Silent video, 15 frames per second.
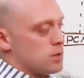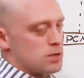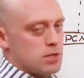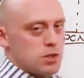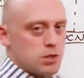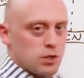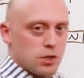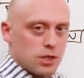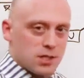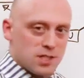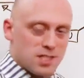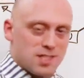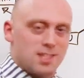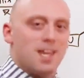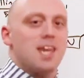are essentially the
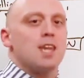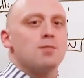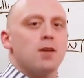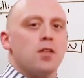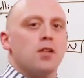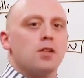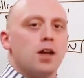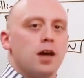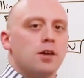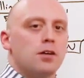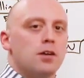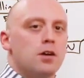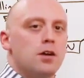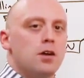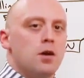same on the
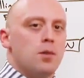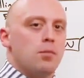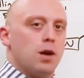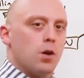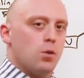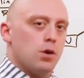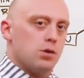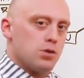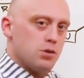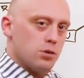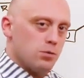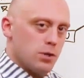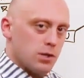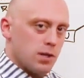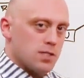ladder, but I want you to
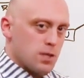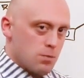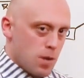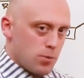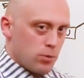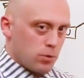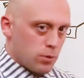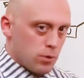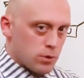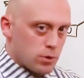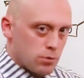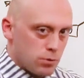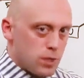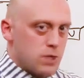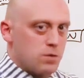realize that people are going
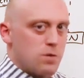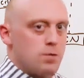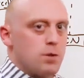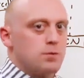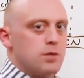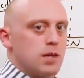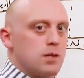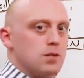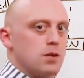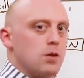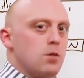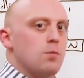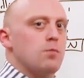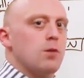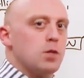to reach for
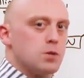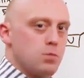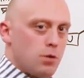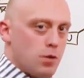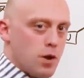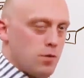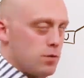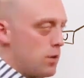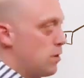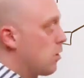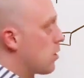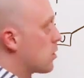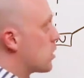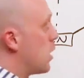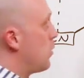Pip/Tazo much more often than they
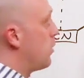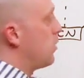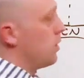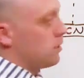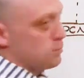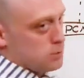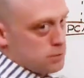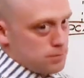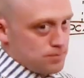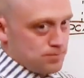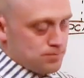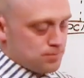are carbapenems.